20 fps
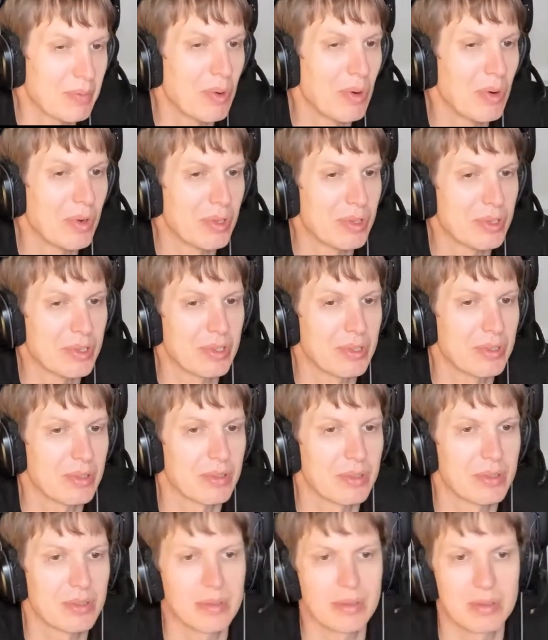
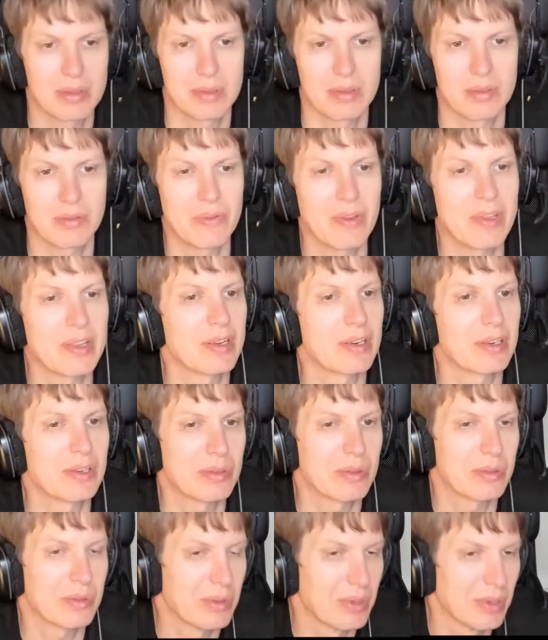pointing uh, finger
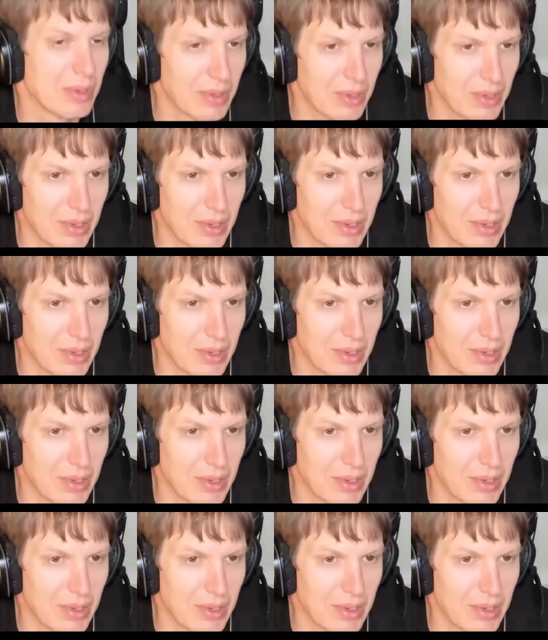to